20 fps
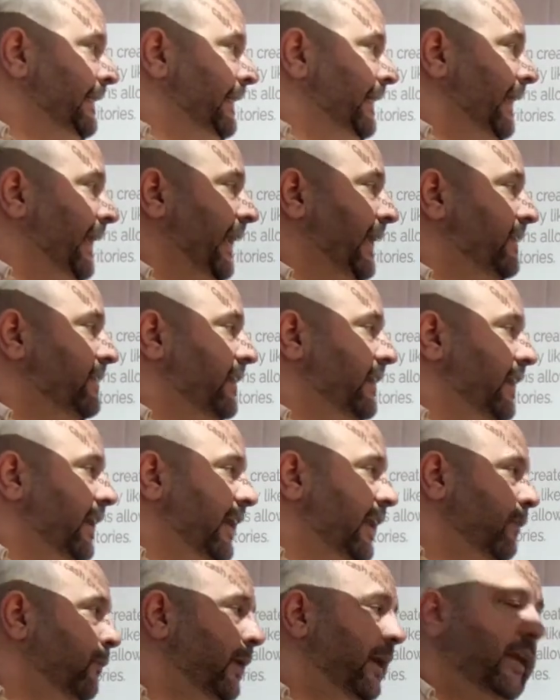In
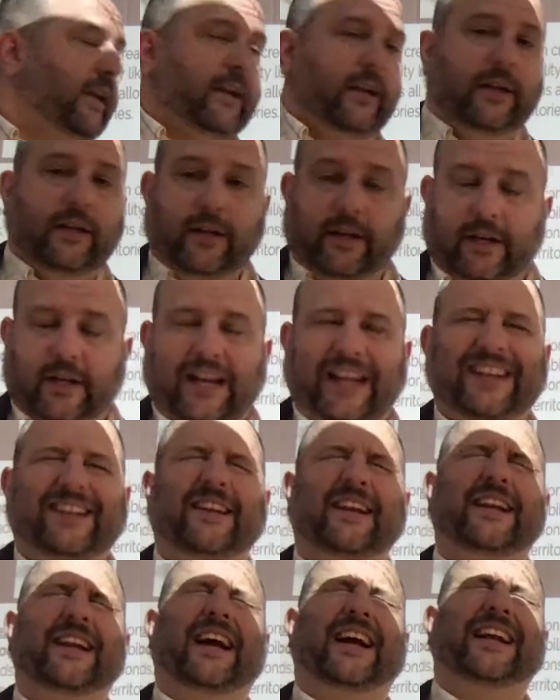
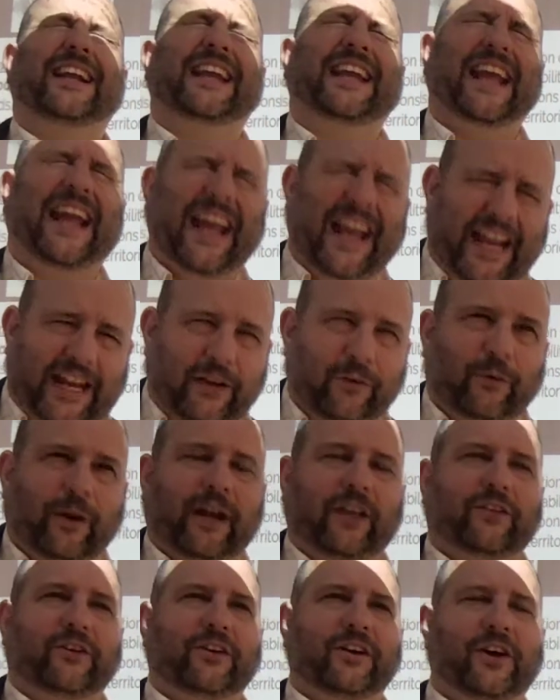
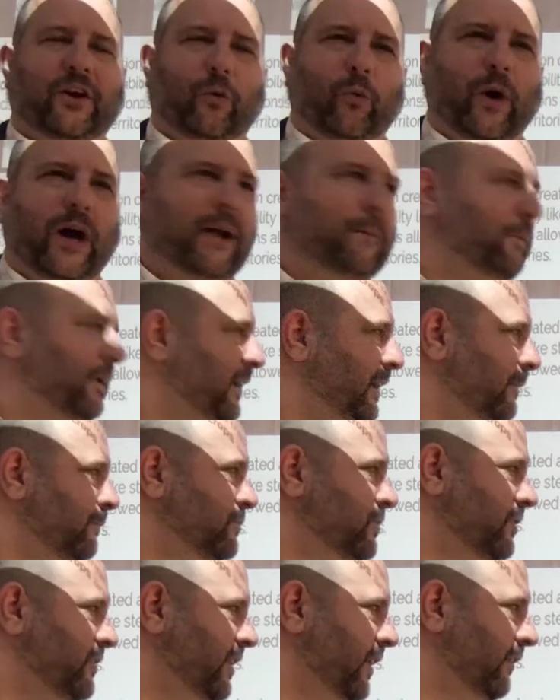1898, Hawaii
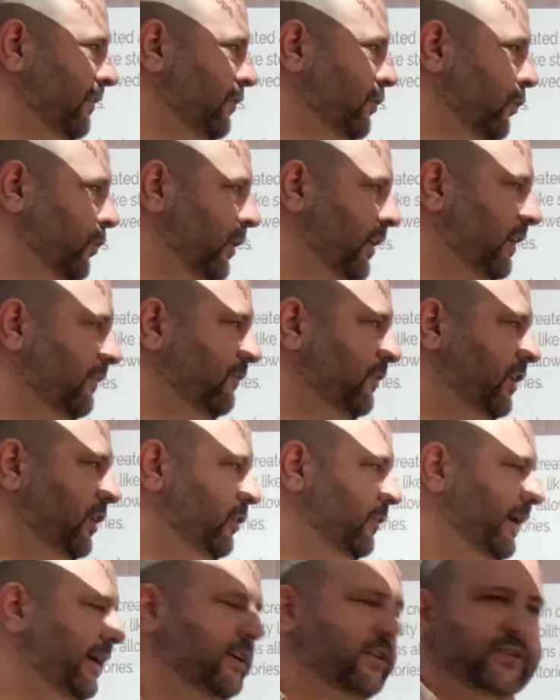becomes a territory of the
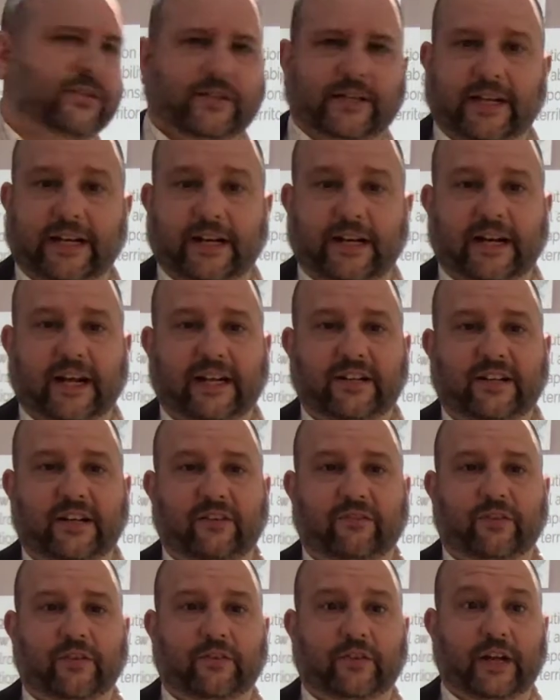U.S., and in
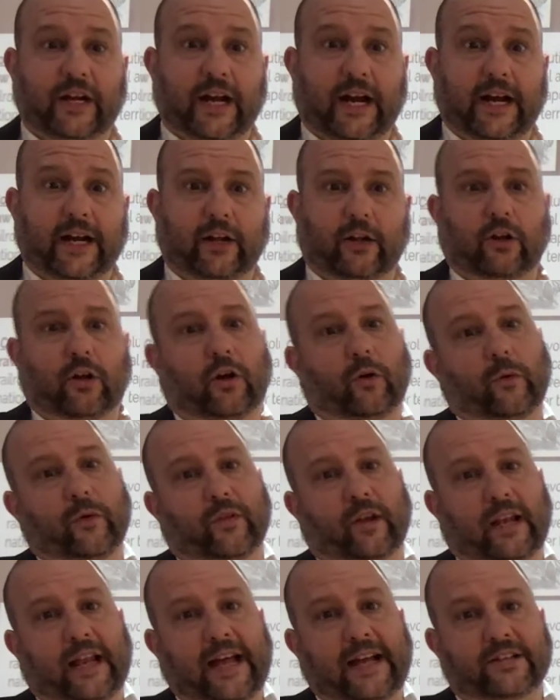1959, along with
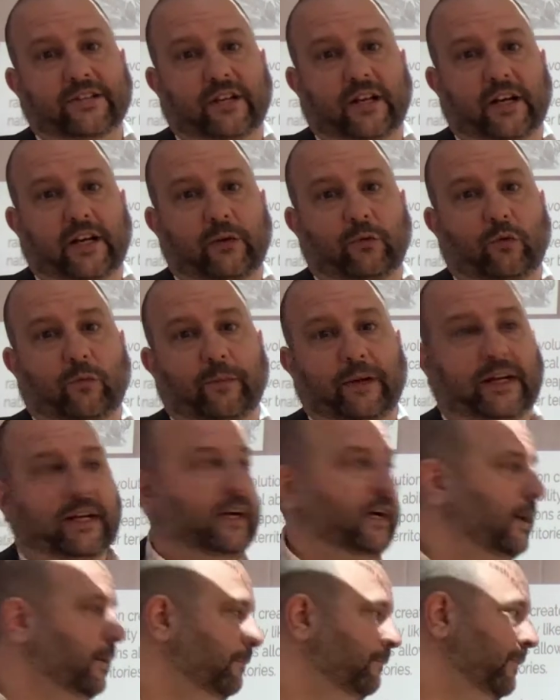Alaska, it will
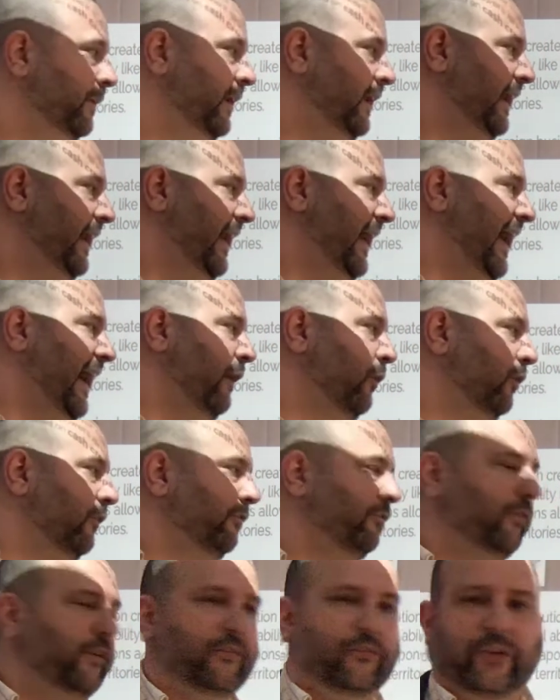become our
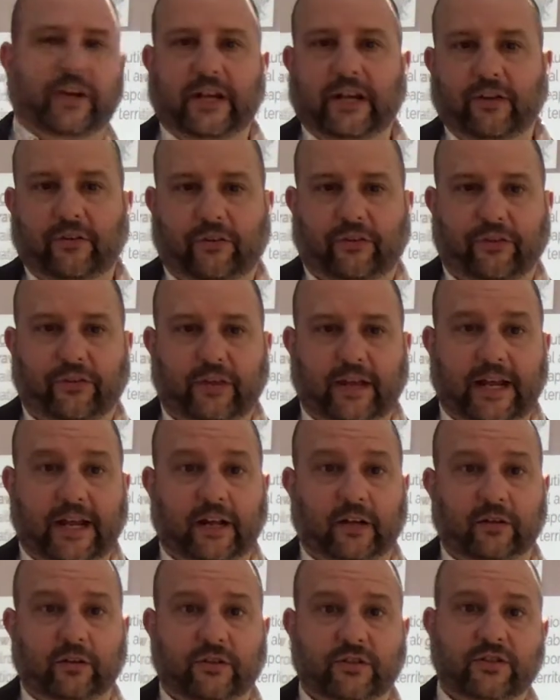50th
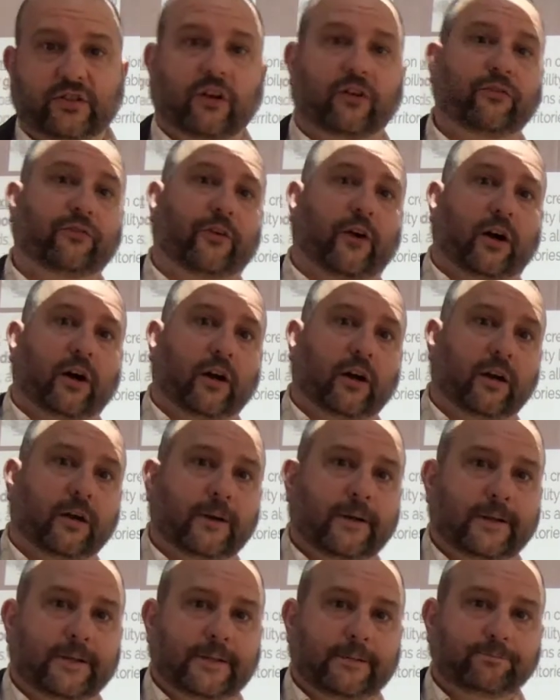and so far
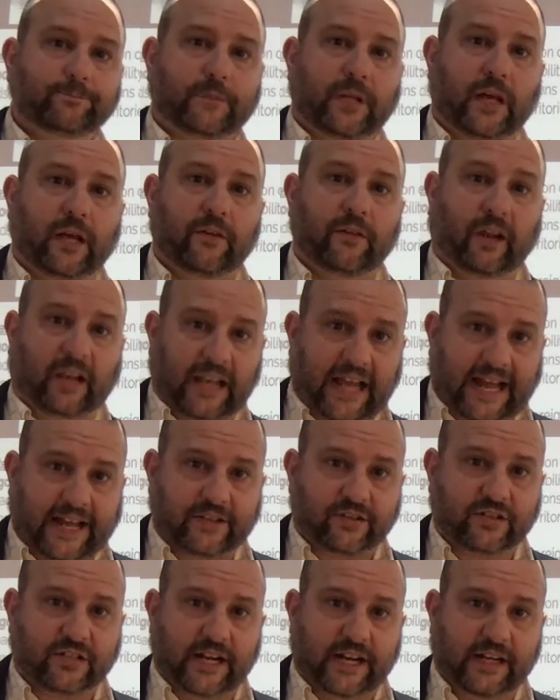the
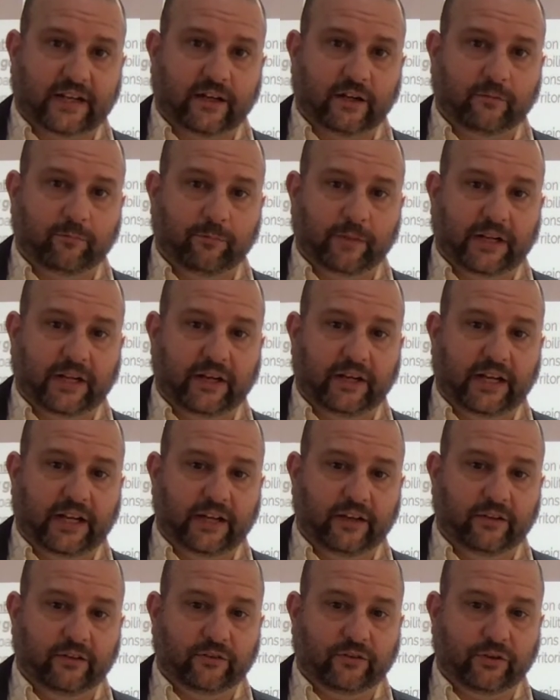last state admitted
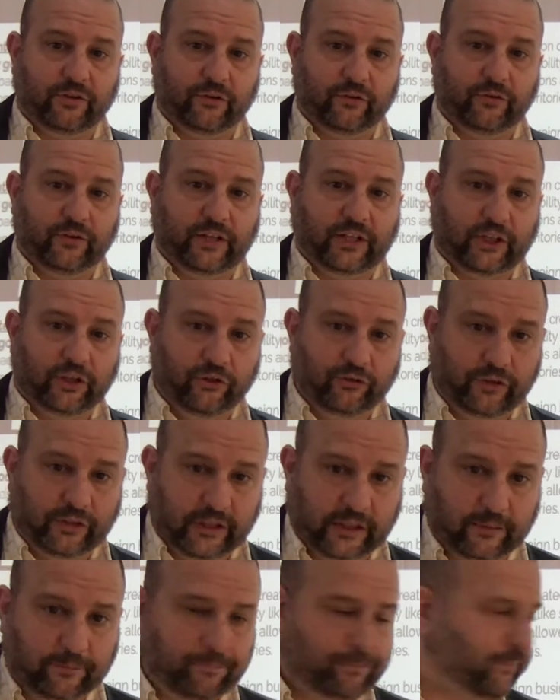into the
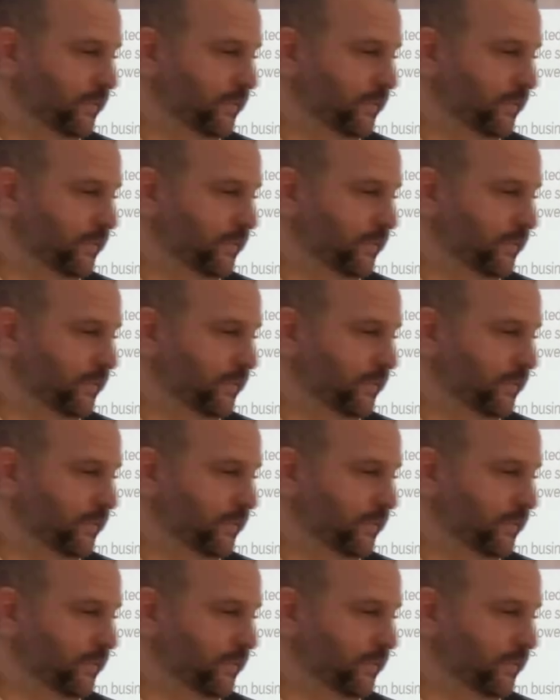Union.